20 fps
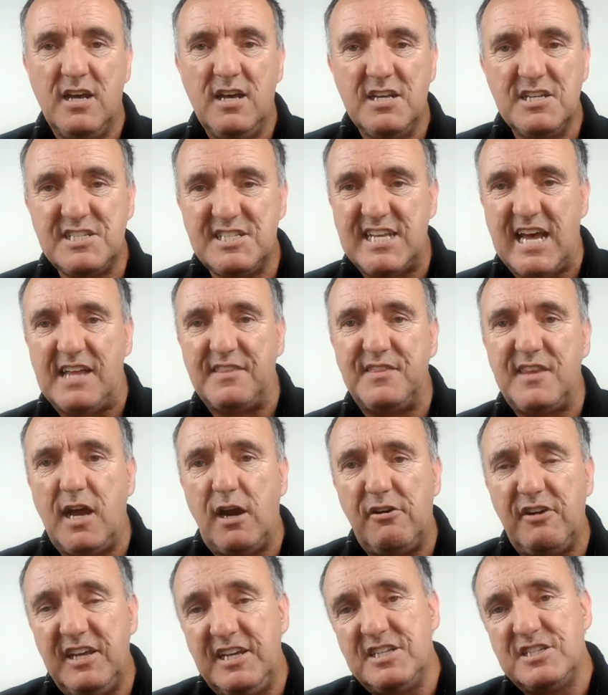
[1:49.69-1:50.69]
sat
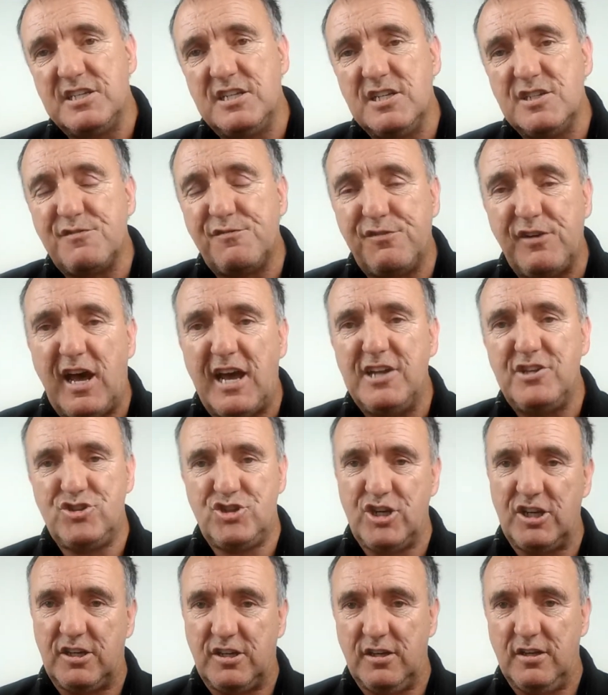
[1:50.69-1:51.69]
there eating his fried
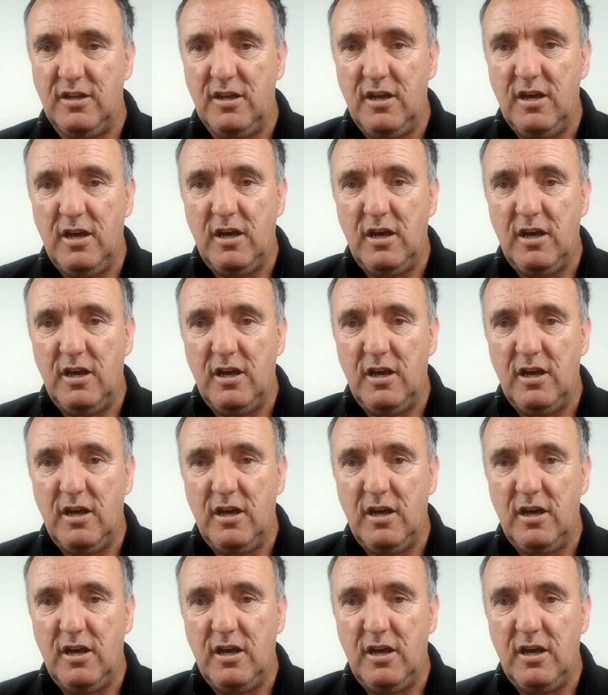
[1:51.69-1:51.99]
chicken,